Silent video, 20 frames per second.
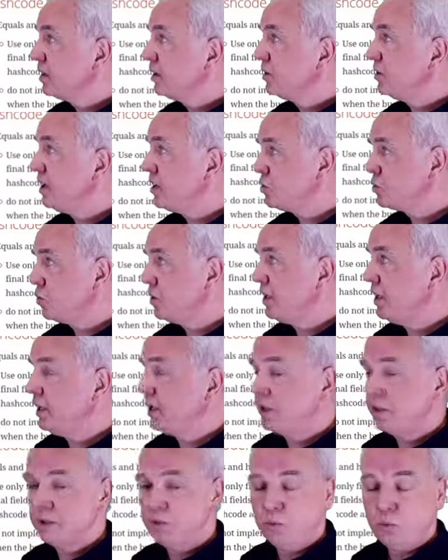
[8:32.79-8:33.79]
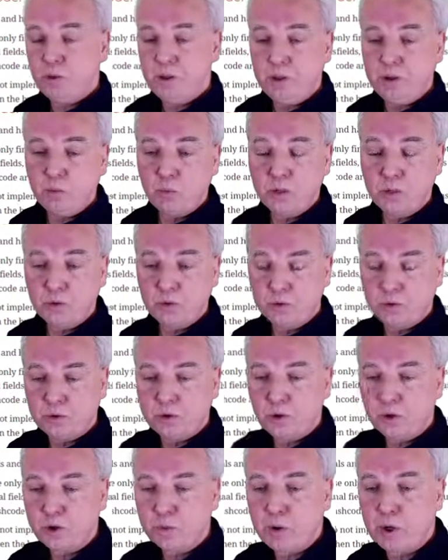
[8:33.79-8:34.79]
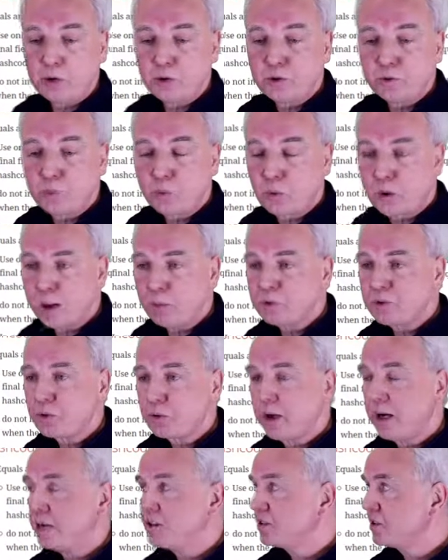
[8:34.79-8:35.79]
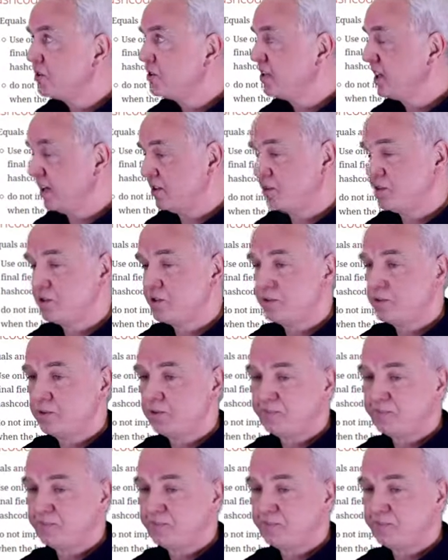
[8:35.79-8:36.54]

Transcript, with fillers: This week we will talk about parameterized tests.